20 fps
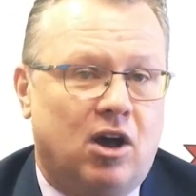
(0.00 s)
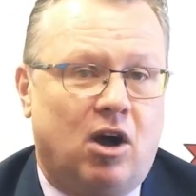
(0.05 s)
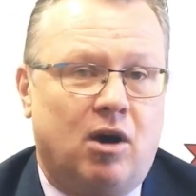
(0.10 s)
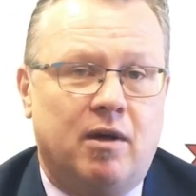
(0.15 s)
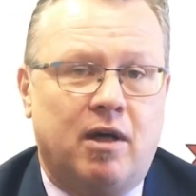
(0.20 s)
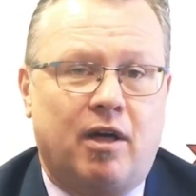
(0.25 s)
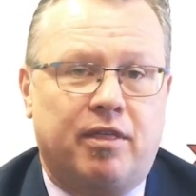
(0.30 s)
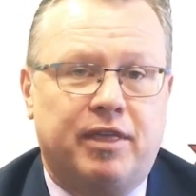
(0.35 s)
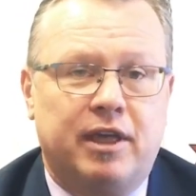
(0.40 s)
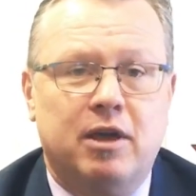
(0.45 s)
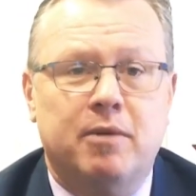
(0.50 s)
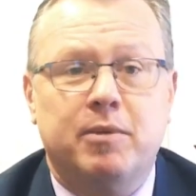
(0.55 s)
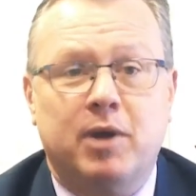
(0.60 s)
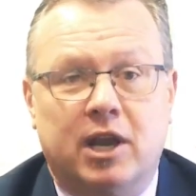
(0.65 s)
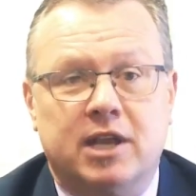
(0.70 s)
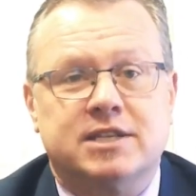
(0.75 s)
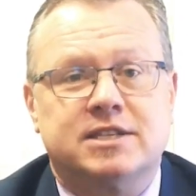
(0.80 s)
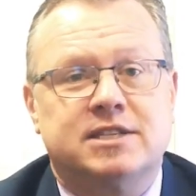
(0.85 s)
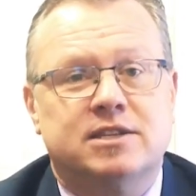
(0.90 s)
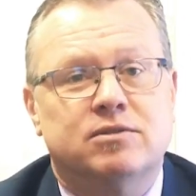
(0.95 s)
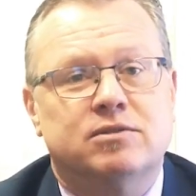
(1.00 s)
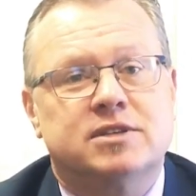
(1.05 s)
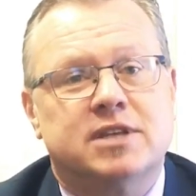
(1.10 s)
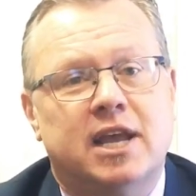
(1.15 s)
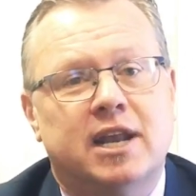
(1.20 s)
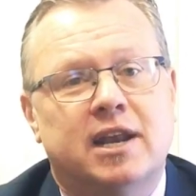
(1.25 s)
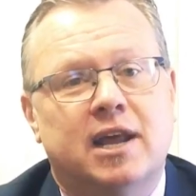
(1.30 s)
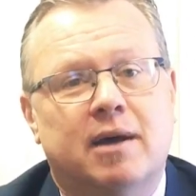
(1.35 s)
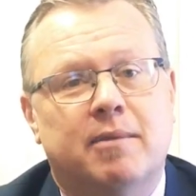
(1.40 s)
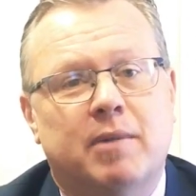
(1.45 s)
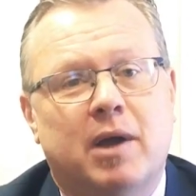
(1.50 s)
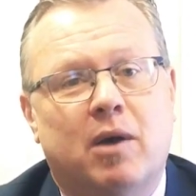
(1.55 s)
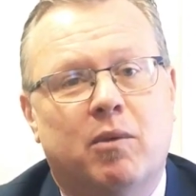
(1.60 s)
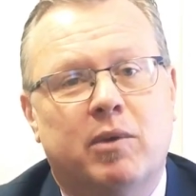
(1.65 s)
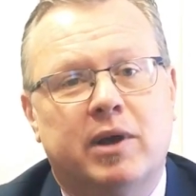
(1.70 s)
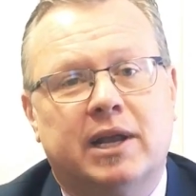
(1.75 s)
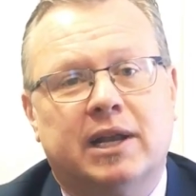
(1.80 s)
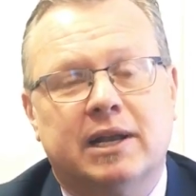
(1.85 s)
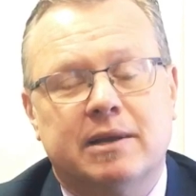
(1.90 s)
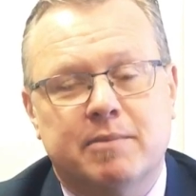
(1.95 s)
I think I'm going to still send a
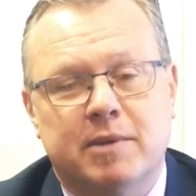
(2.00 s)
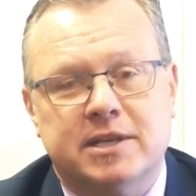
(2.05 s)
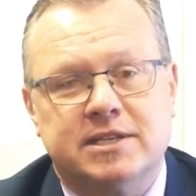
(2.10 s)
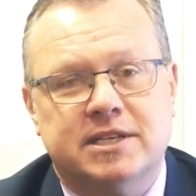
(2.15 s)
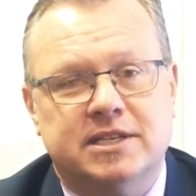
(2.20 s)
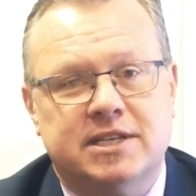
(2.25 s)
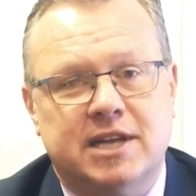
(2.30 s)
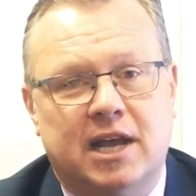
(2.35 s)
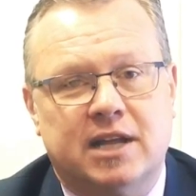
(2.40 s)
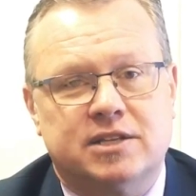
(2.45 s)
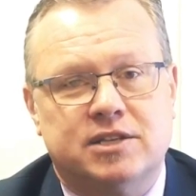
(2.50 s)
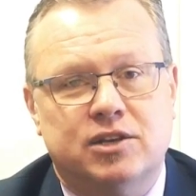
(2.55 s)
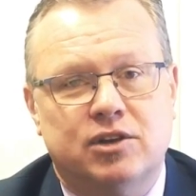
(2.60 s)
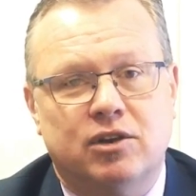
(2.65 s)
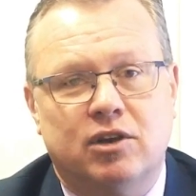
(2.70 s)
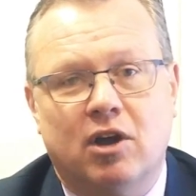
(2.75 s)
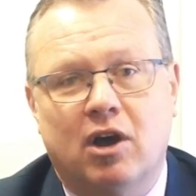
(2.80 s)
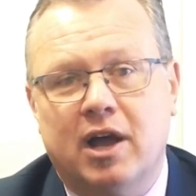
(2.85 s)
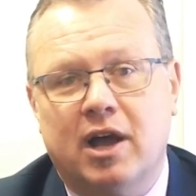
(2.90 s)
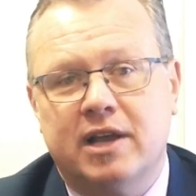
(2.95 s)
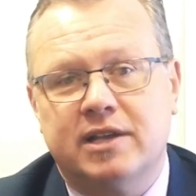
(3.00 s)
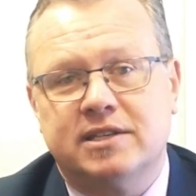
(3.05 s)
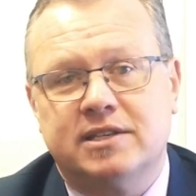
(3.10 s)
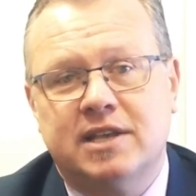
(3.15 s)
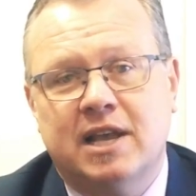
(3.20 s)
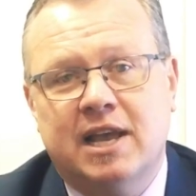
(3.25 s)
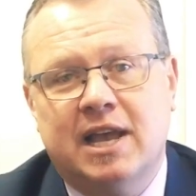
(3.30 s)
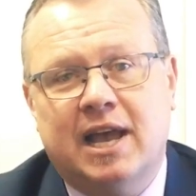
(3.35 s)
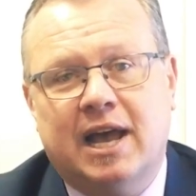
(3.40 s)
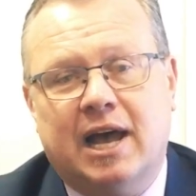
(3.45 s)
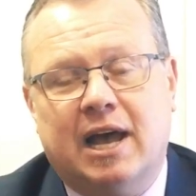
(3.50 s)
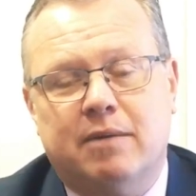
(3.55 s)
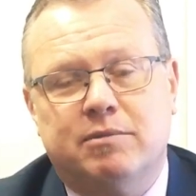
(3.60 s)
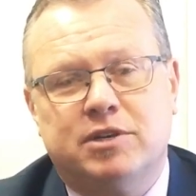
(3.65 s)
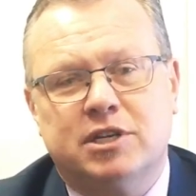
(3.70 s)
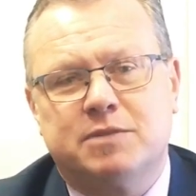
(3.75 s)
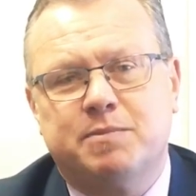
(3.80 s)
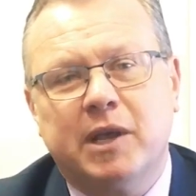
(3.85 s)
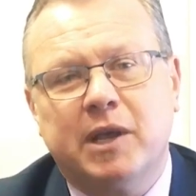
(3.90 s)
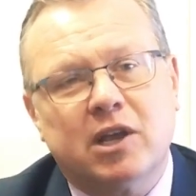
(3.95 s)
weekly message out to you guys
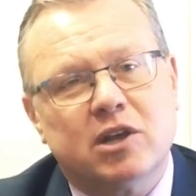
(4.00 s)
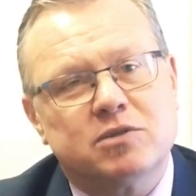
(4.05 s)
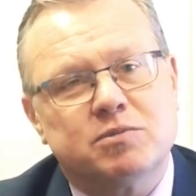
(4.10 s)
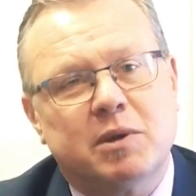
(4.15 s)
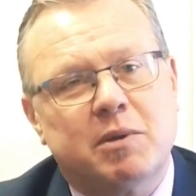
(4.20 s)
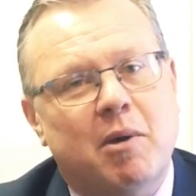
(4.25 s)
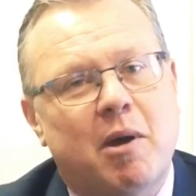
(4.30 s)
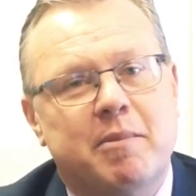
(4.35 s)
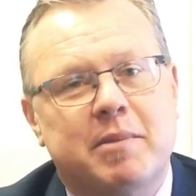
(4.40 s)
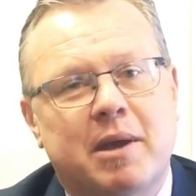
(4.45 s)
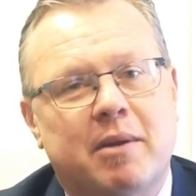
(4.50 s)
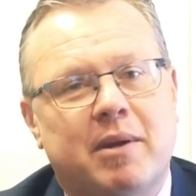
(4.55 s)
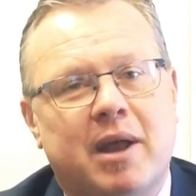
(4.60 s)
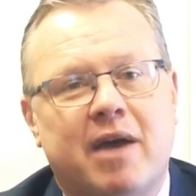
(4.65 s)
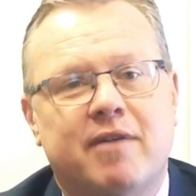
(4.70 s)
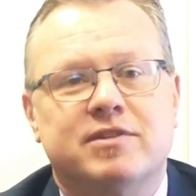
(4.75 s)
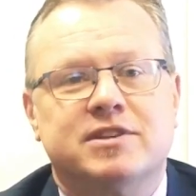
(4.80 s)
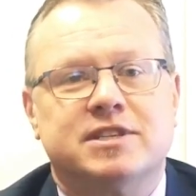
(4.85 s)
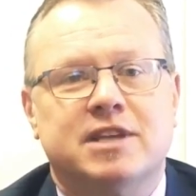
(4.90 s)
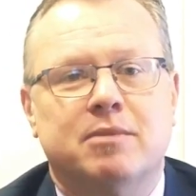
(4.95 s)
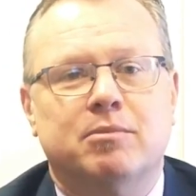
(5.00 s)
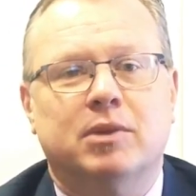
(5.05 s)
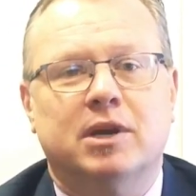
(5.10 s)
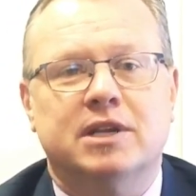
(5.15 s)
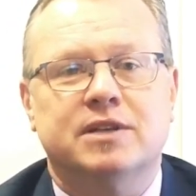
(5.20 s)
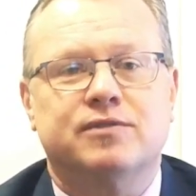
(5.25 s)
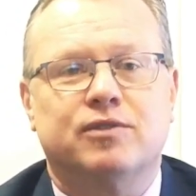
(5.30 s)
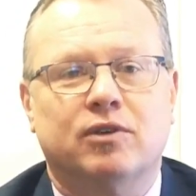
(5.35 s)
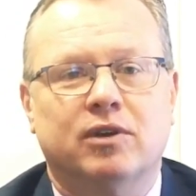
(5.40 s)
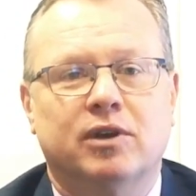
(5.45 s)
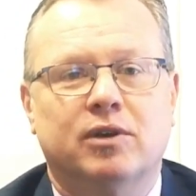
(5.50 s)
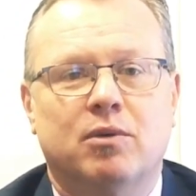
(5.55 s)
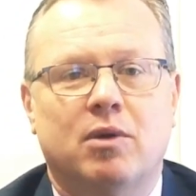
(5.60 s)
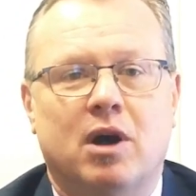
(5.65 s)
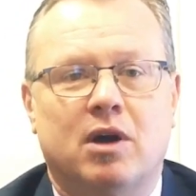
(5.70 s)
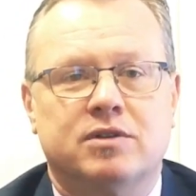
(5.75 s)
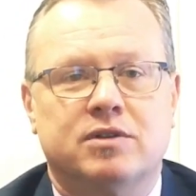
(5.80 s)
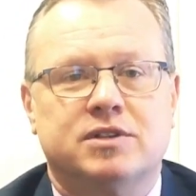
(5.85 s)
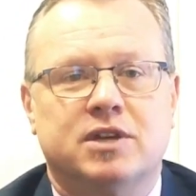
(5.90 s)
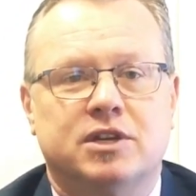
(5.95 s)
just because we won't be able to have assemblies for a little
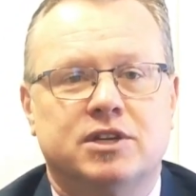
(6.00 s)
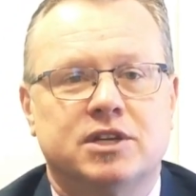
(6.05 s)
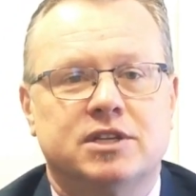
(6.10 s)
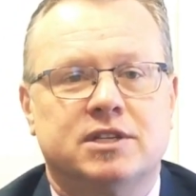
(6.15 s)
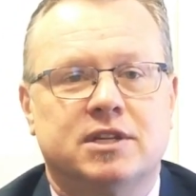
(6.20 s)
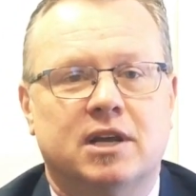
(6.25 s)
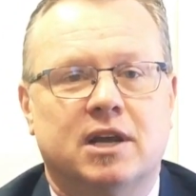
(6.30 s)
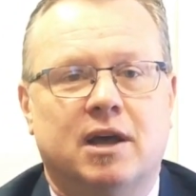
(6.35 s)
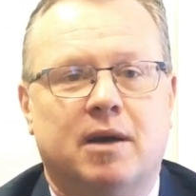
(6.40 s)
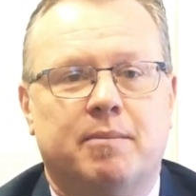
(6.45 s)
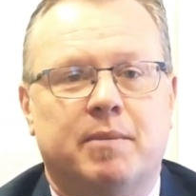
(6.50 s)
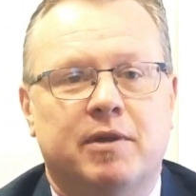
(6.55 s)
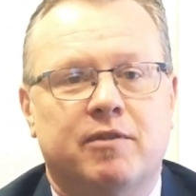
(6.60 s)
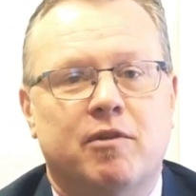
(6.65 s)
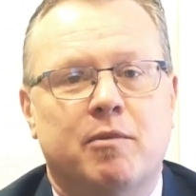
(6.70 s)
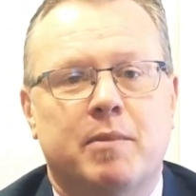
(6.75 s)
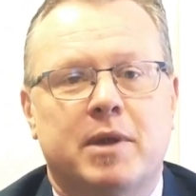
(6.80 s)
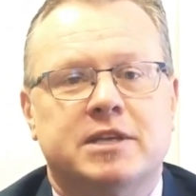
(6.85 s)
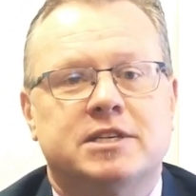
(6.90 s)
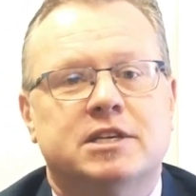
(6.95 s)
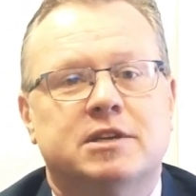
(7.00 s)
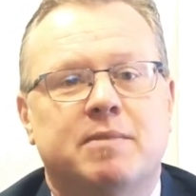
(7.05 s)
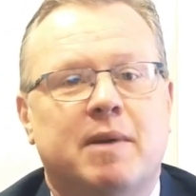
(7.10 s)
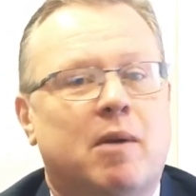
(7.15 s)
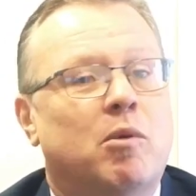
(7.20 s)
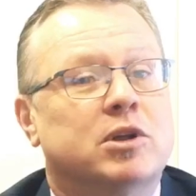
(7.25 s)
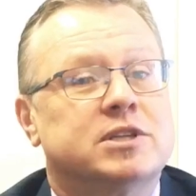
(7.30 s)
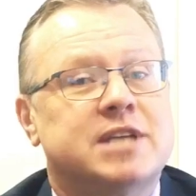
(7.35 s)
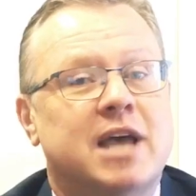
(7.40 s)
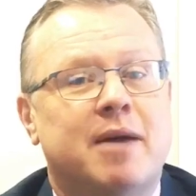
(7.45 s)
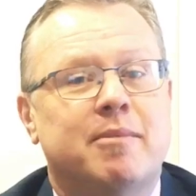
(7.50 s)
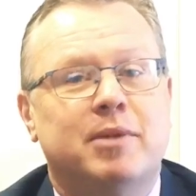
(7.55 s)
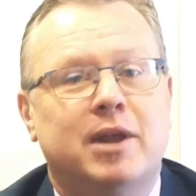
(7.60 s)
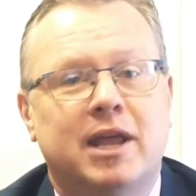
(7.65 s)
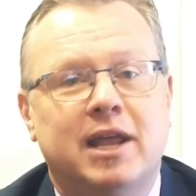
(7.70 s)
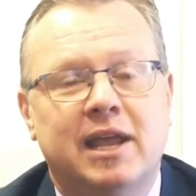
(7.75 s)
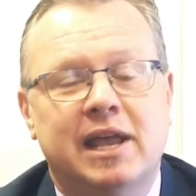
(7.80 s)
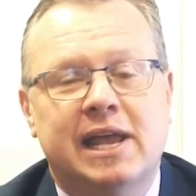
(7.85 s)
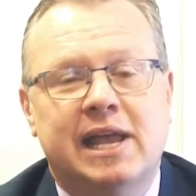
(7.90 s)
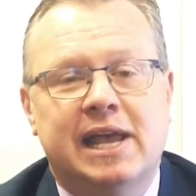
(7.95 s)
while. So just a bit of a message about what's
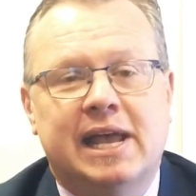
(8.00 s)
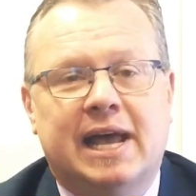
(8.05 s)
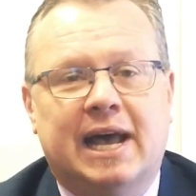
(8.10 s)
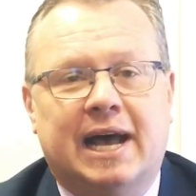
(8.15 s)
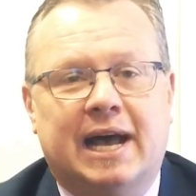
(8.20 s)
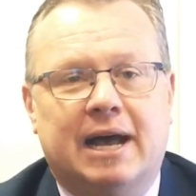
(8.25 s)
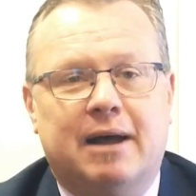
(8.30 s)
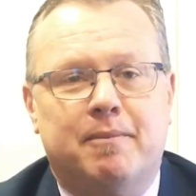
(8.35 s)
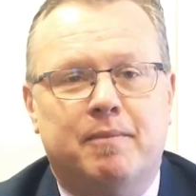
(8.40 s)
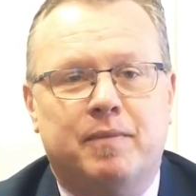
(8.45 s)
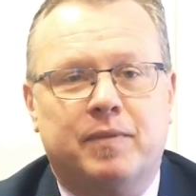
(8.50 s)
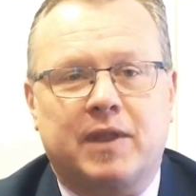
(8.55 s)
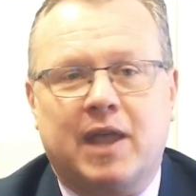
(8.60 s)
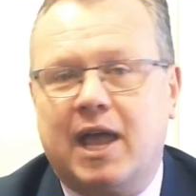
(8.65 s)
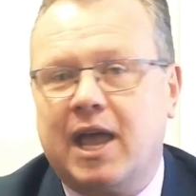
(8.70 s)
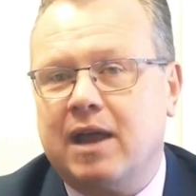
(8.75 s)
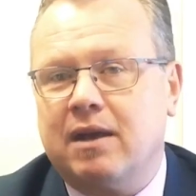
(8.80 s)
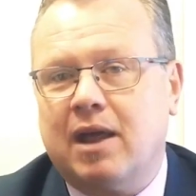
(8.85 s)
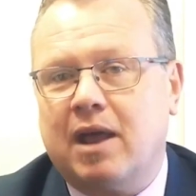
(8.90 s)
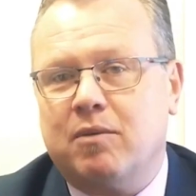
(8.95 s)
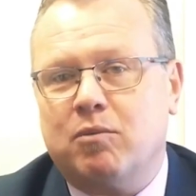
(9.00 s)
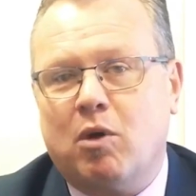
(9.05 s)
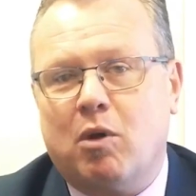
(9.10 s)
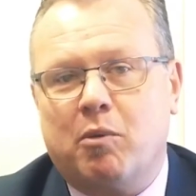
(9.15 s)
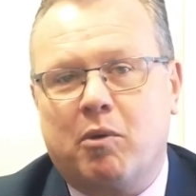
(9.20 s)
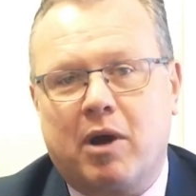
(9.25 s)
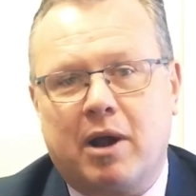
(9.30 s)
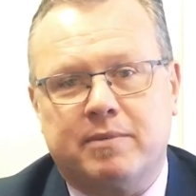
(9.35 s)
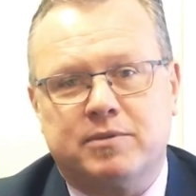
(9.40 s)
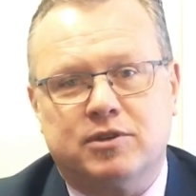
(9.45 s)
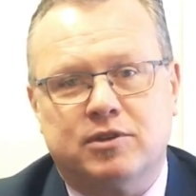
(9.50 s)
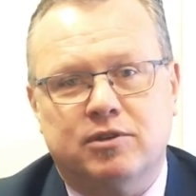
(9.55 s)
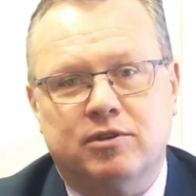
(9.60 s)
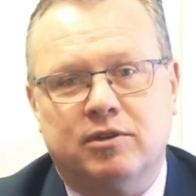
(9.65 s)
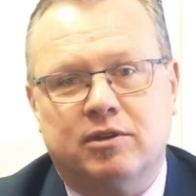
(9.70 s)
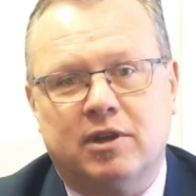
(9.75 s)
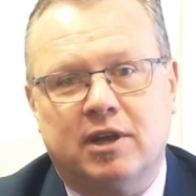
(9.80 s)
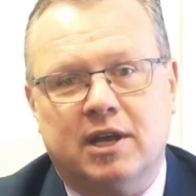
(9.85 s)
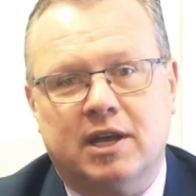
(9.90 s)
happening and what we're up to